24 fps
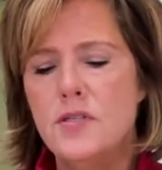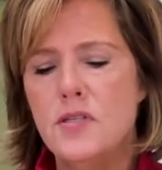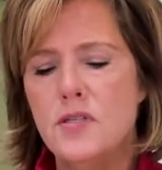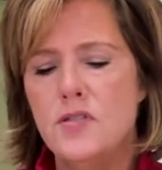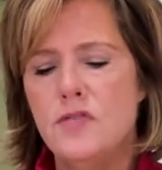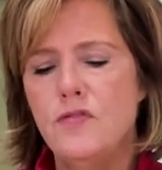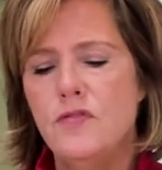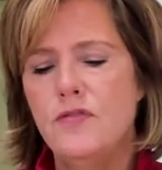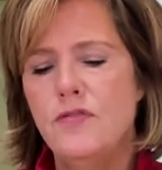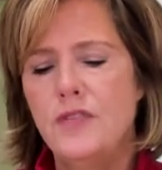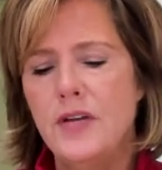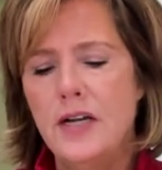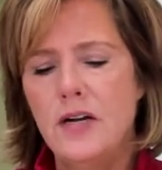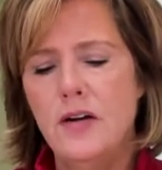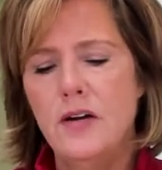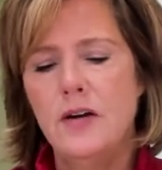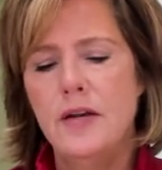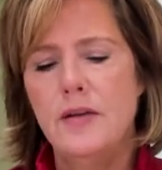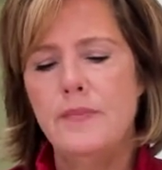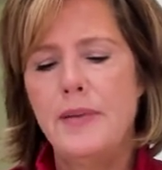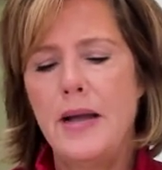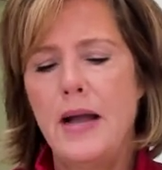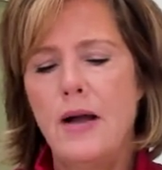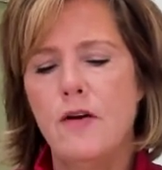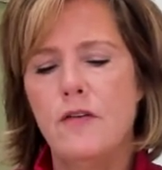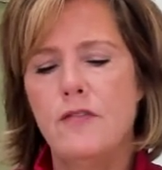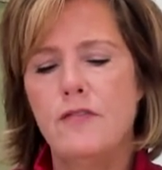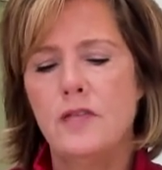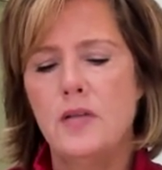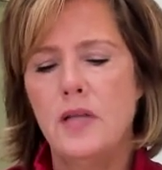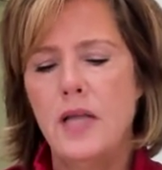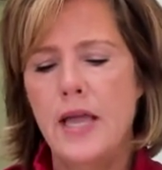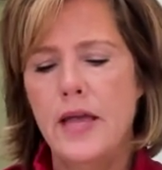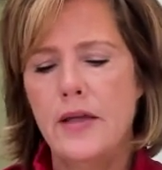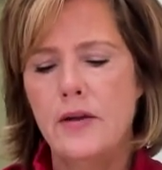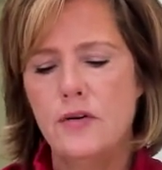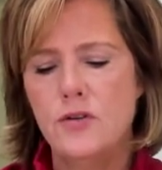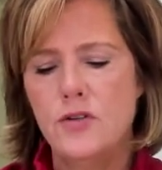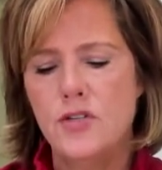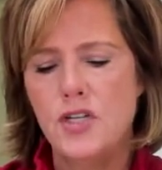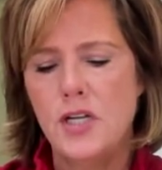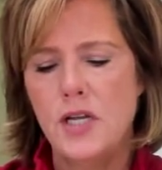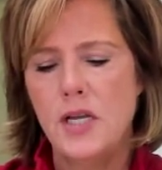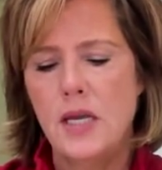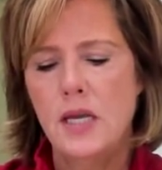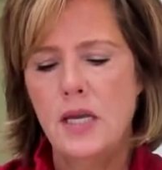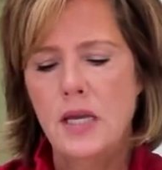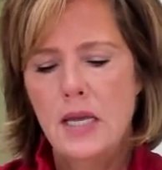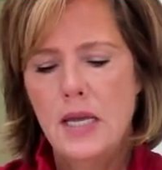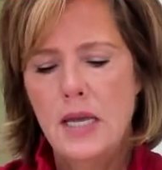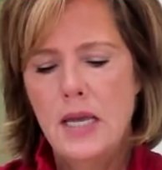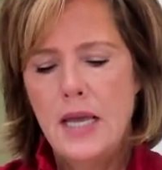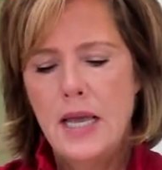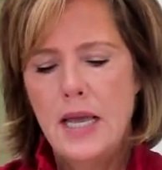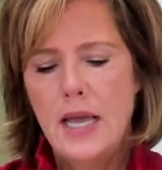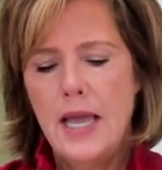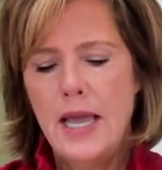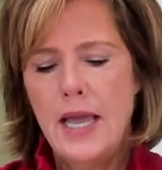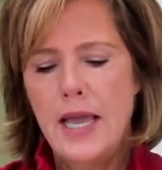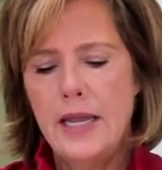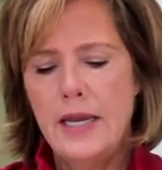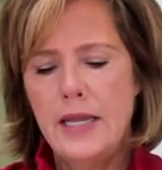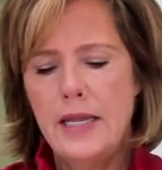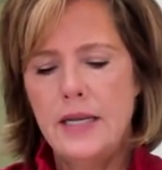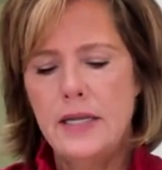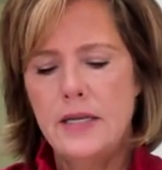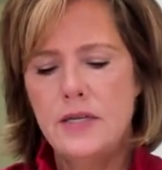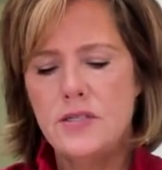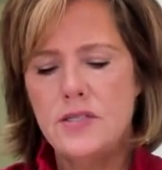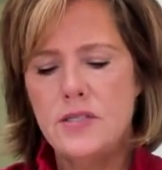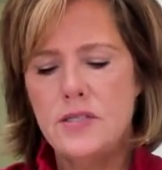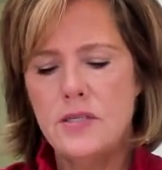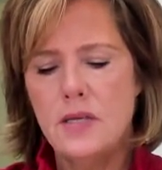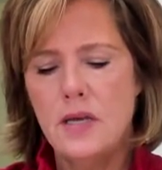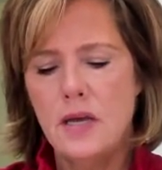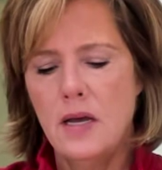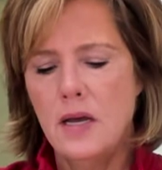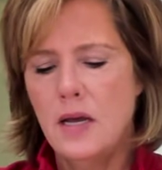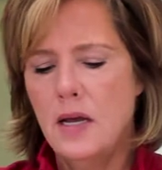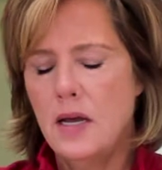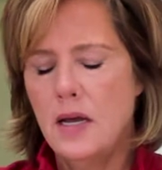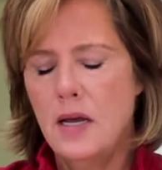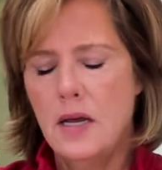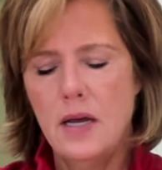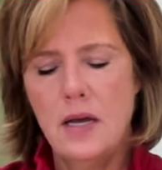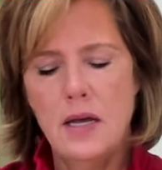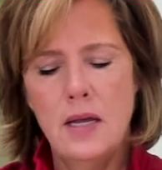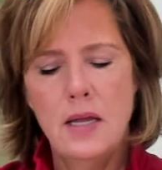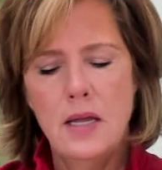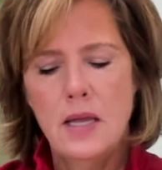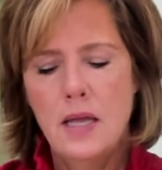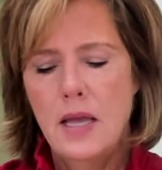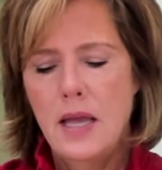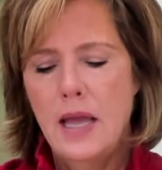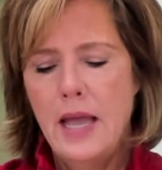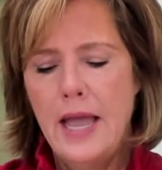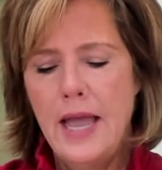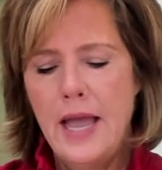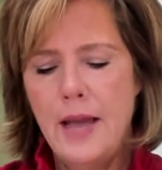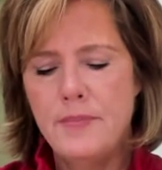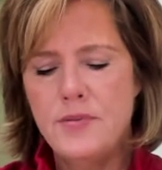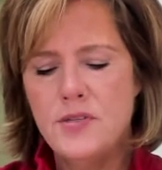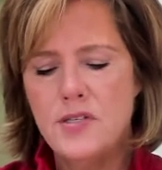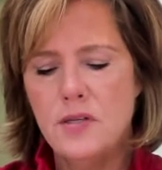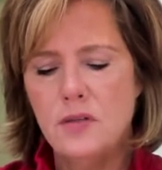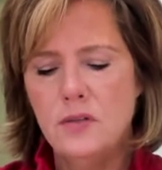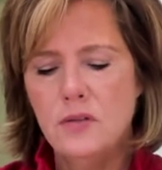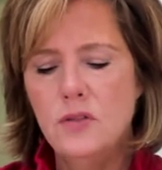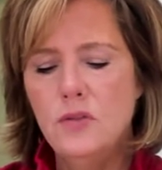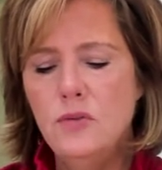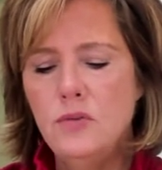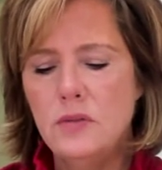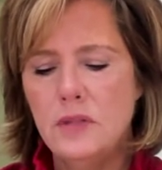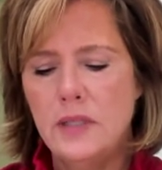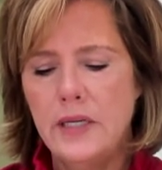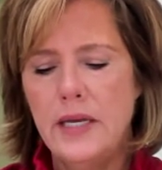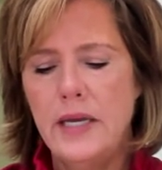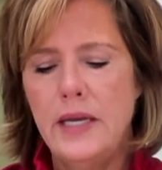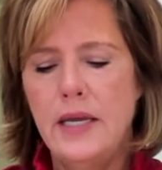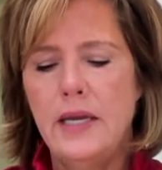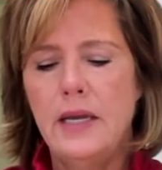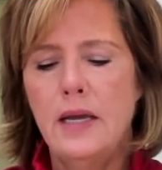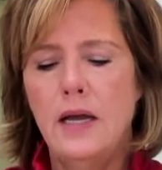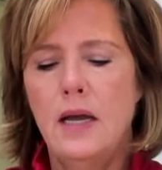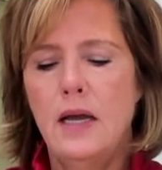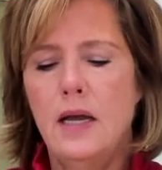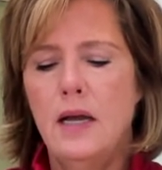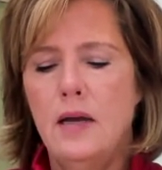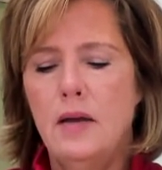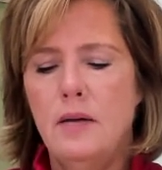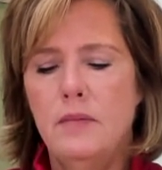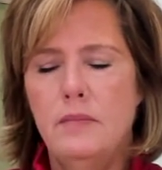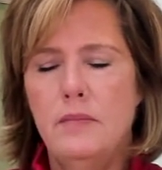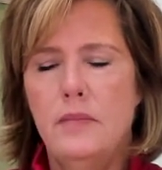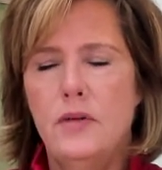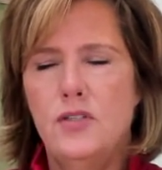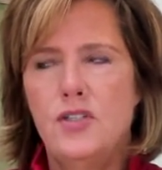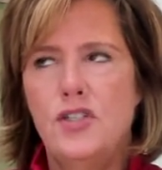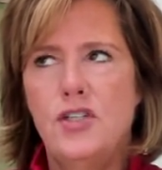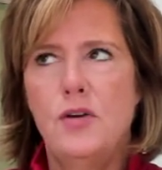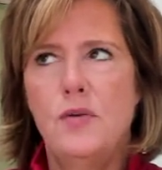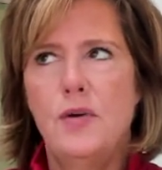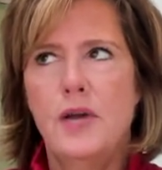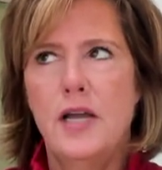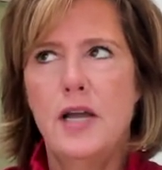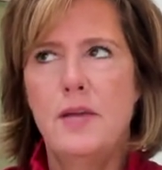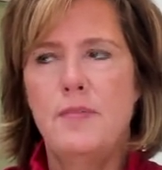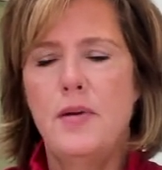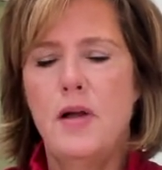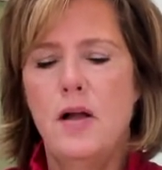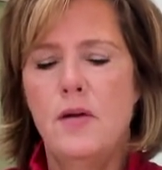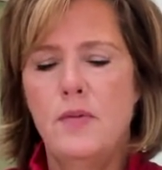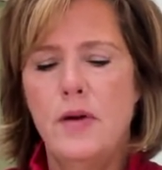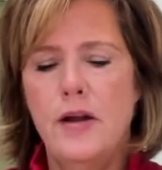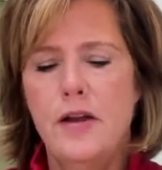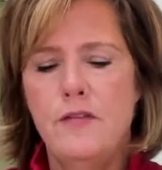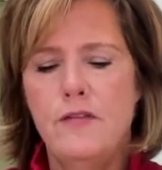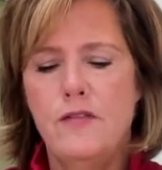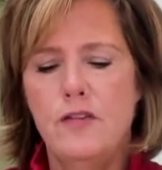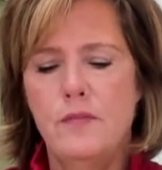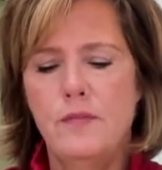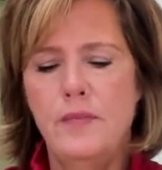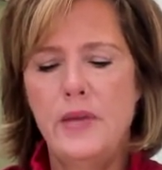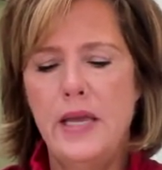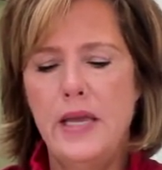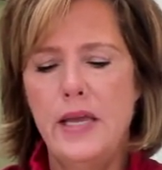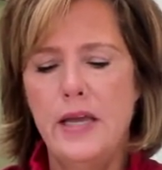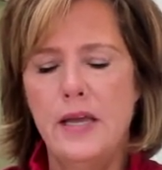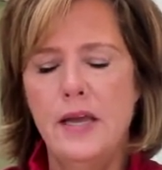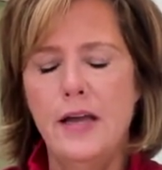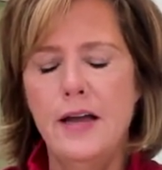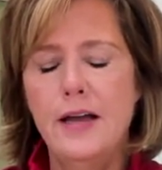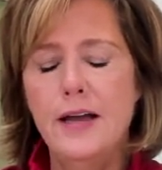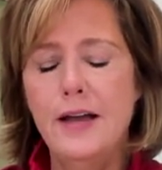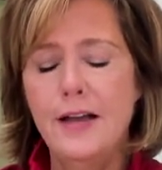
This is very powerful energy, and it is absolutely showing up already for me.